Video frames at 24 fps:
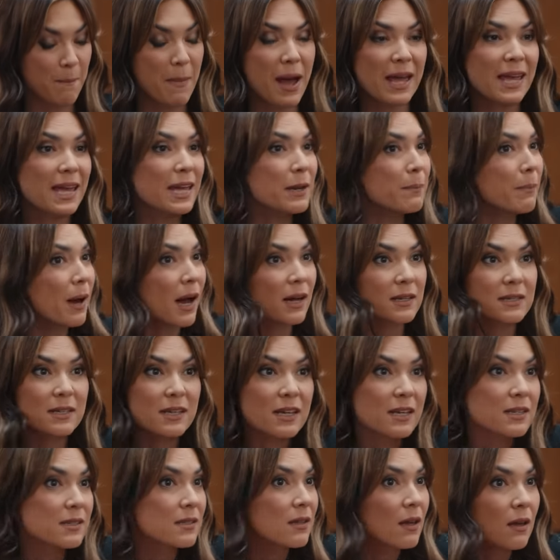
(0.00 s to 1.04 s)
My inbox
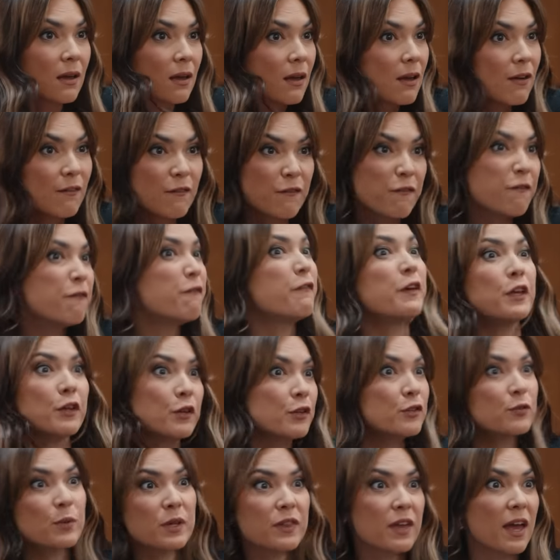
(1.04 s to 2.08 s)
is
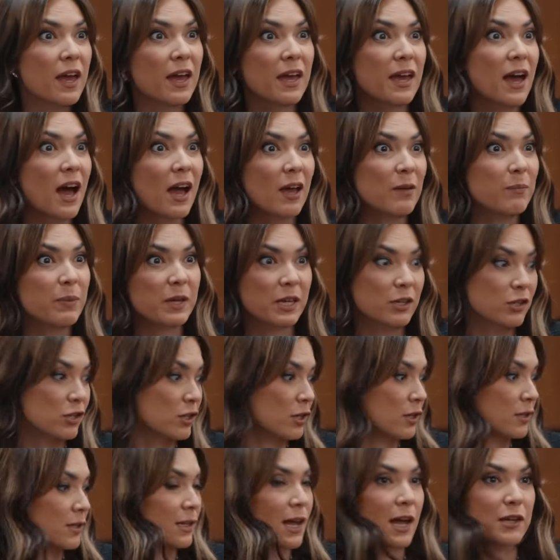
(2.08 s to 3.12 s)
filled with AI
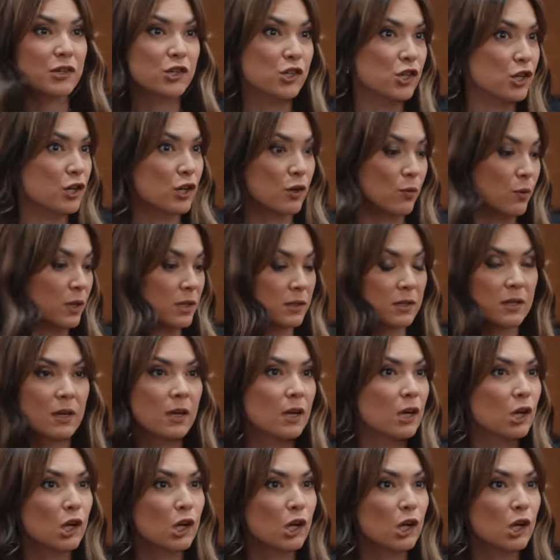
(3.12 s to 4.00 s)
pitches. Last year it was